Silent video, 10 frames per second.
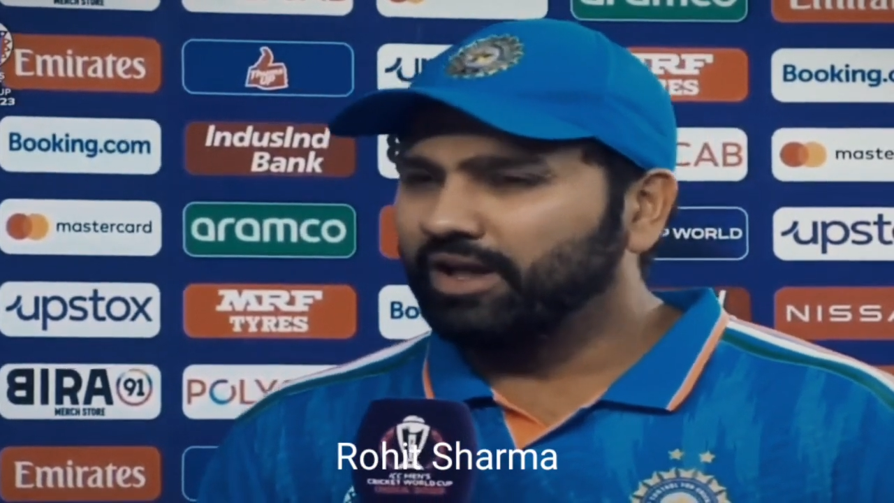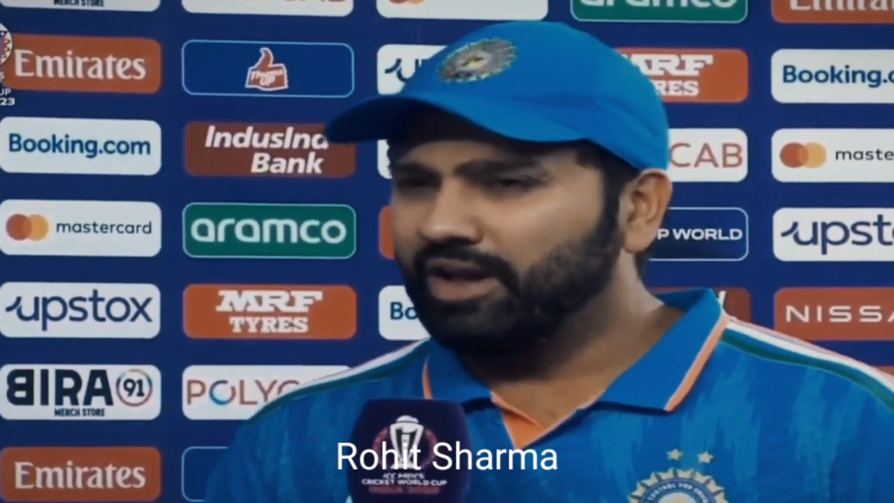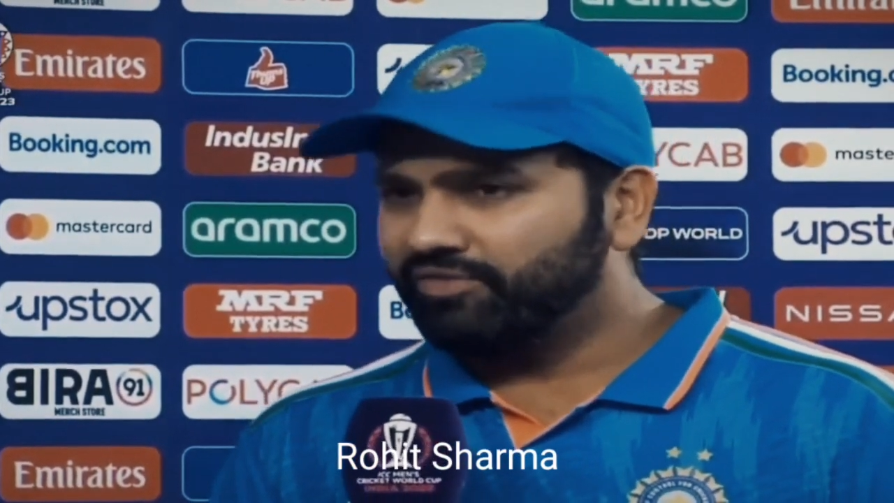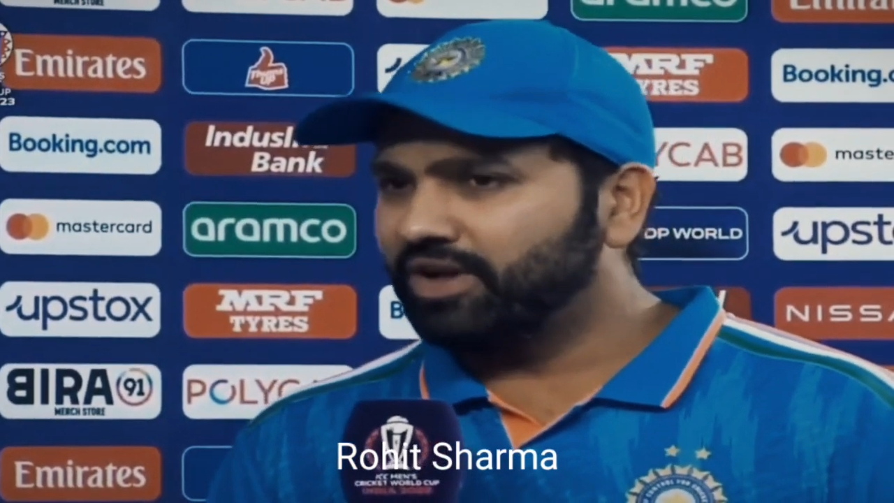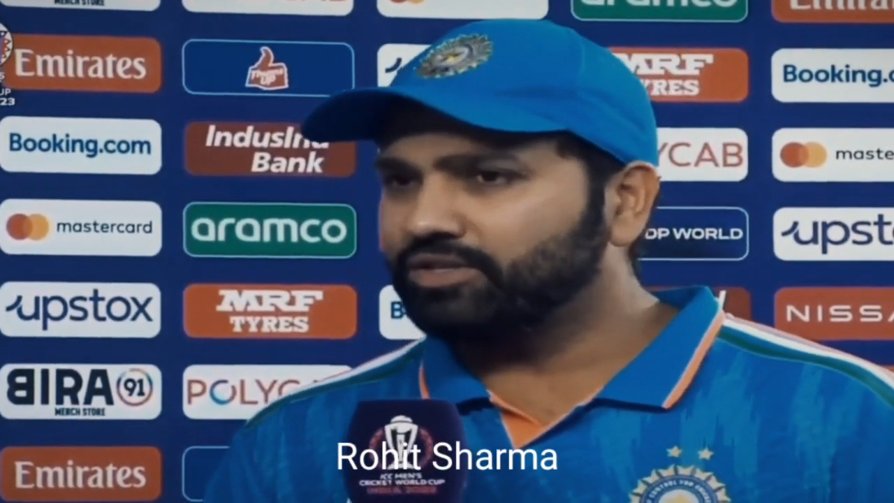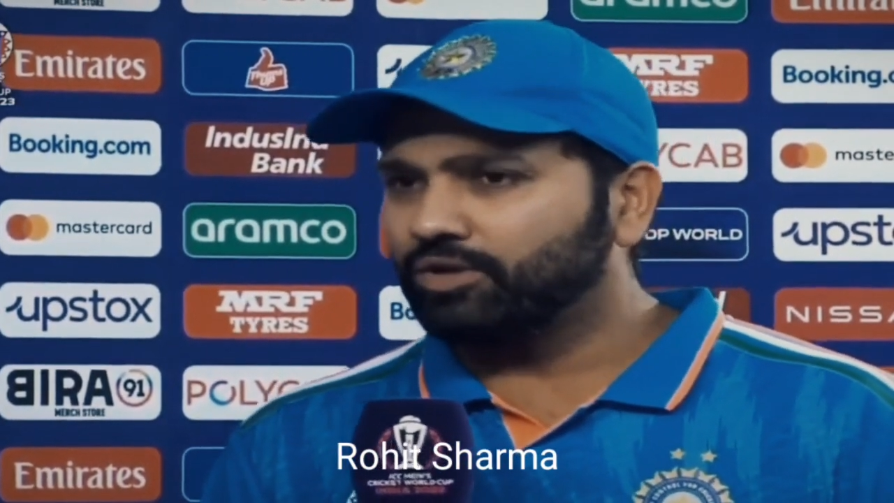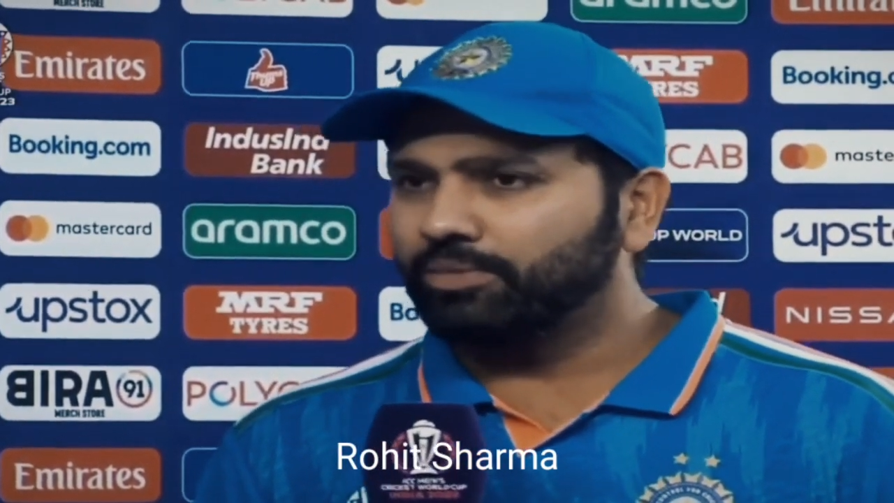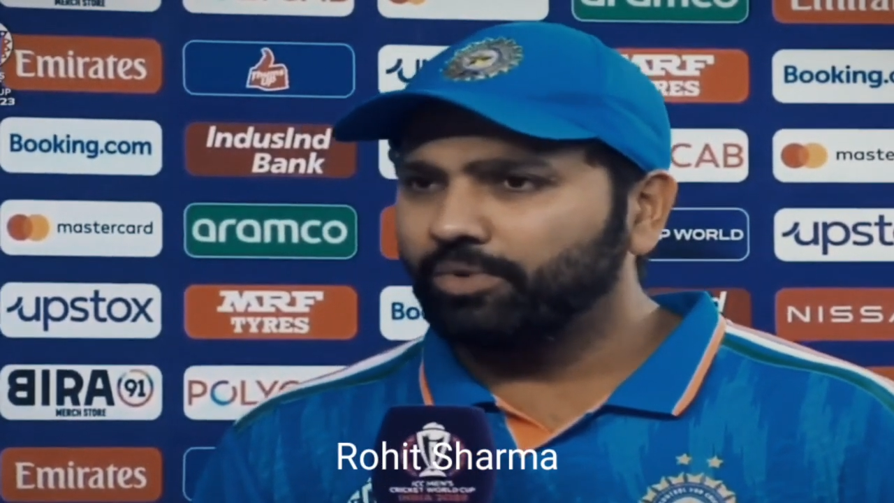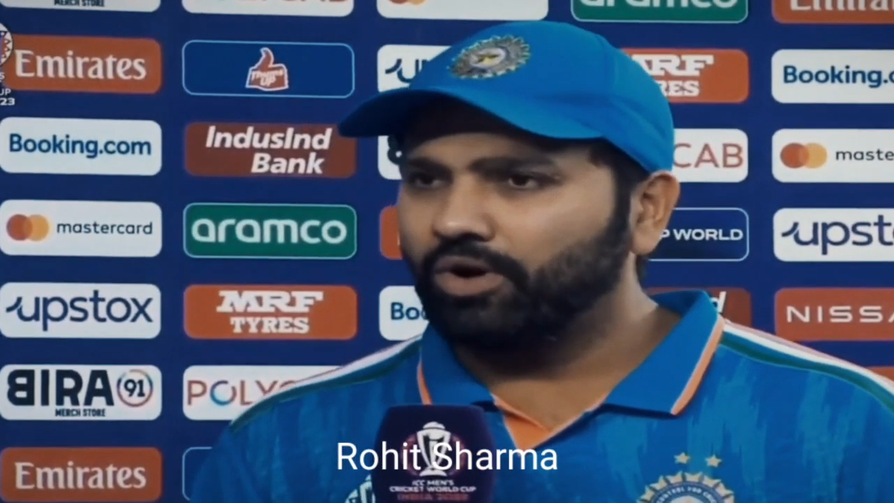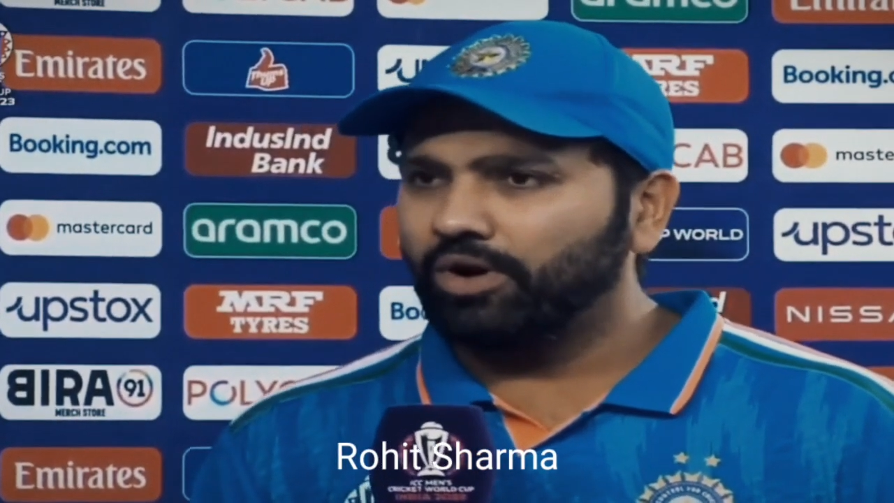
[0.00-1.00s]
enough runs
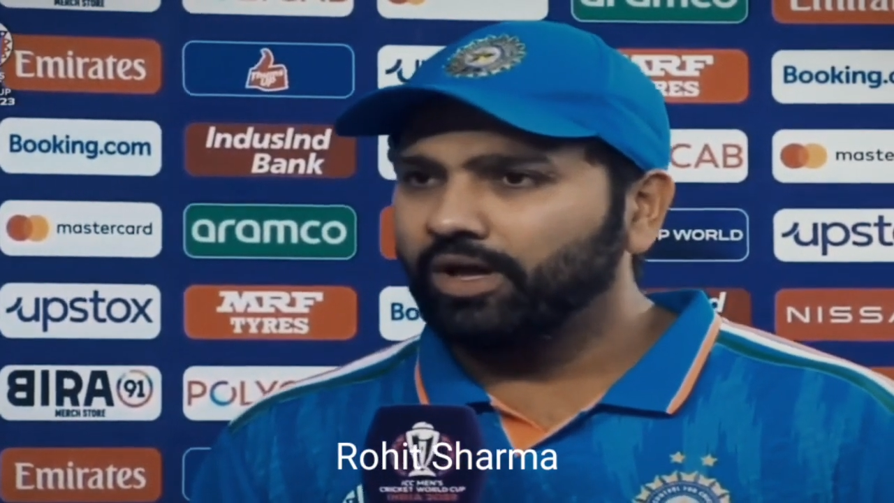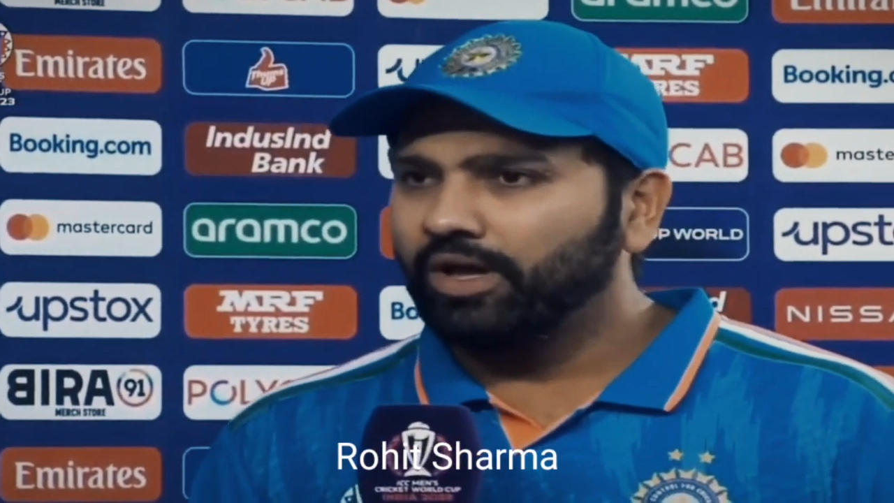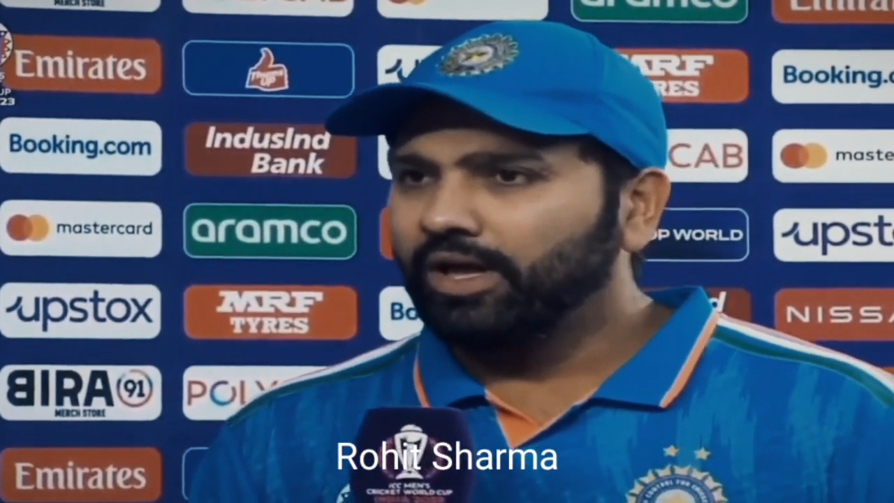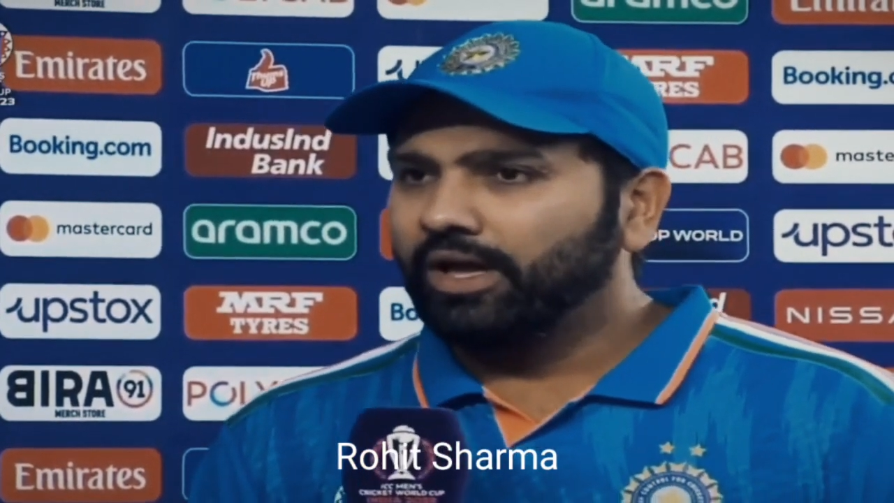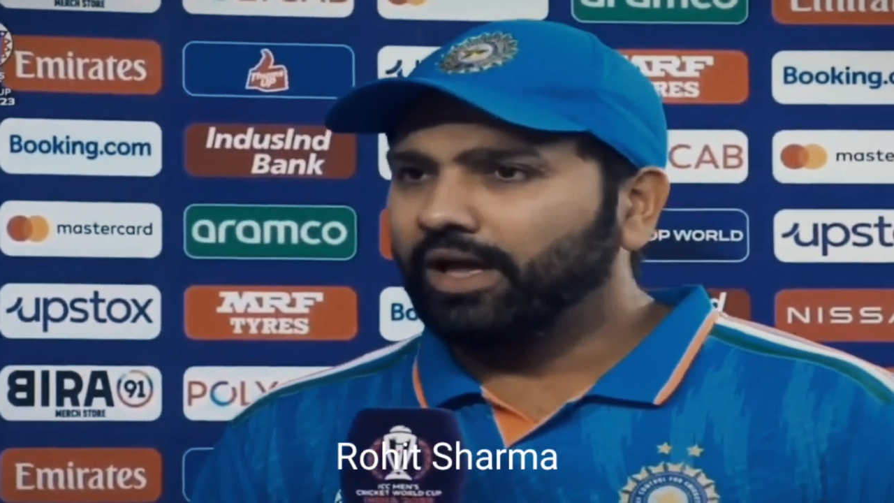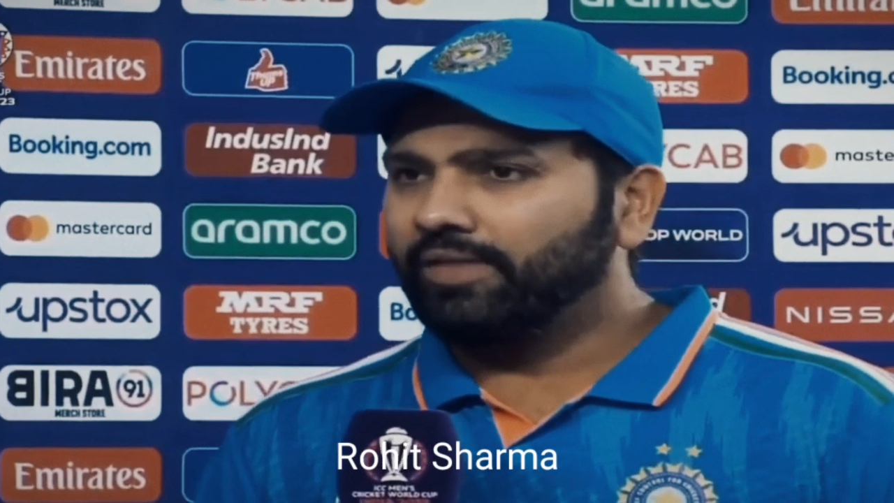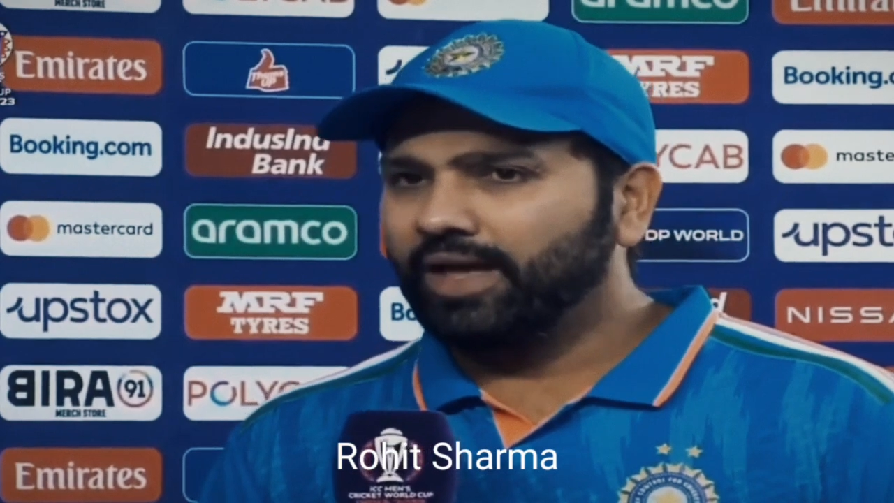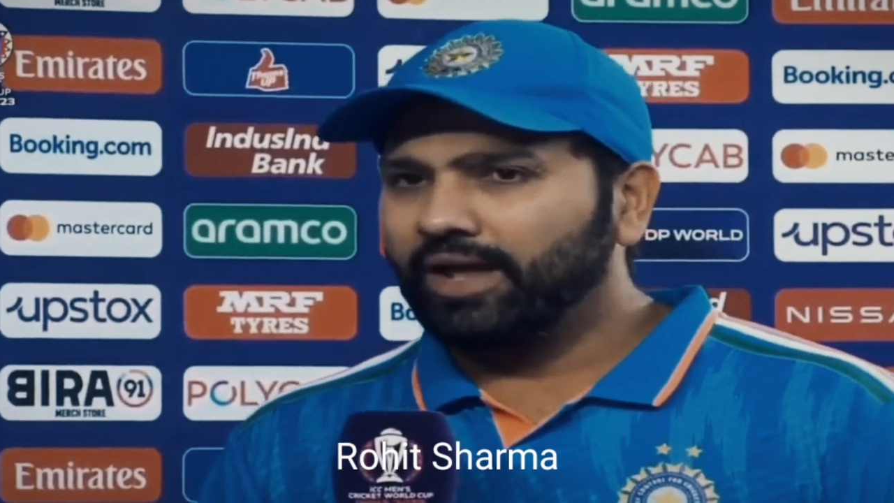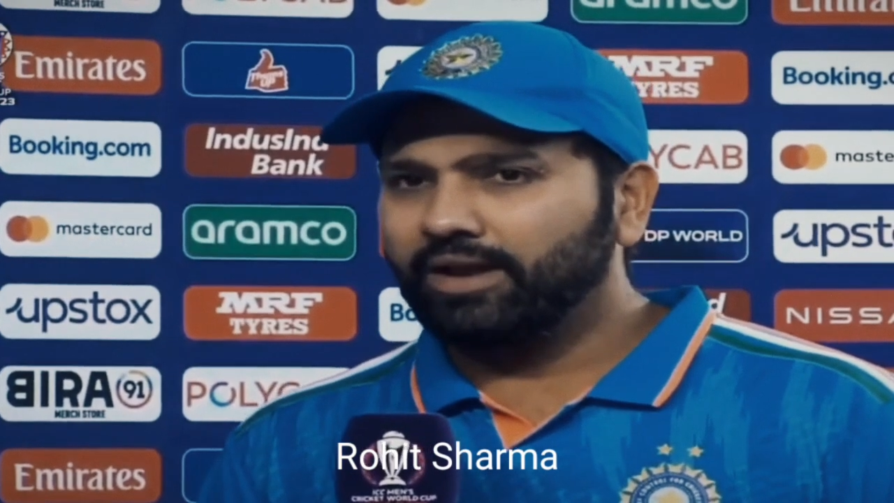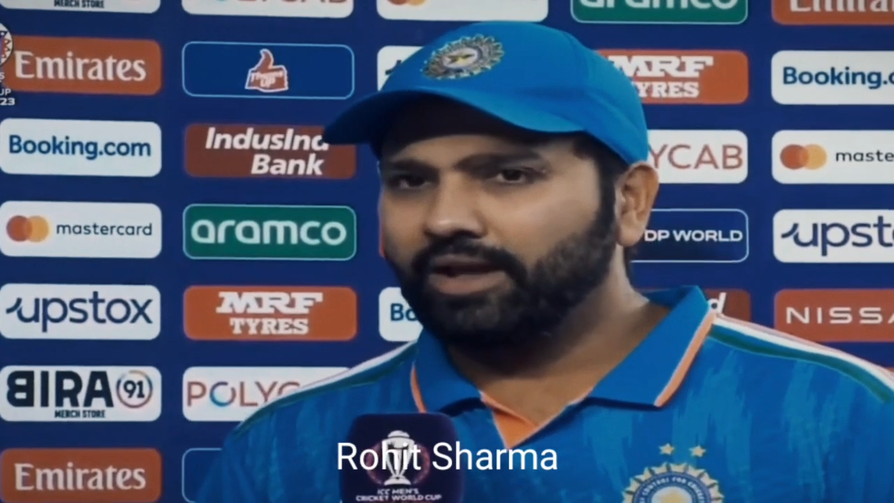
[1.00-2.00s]
on the board, and
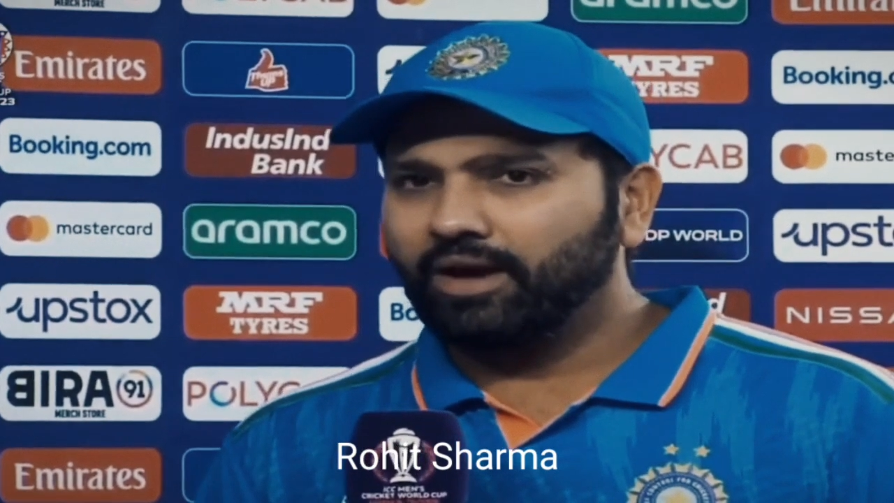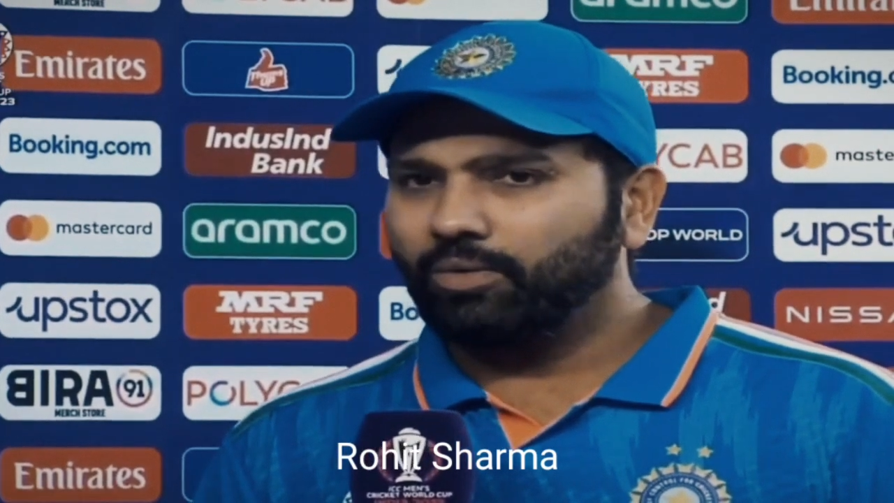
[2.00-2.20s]
then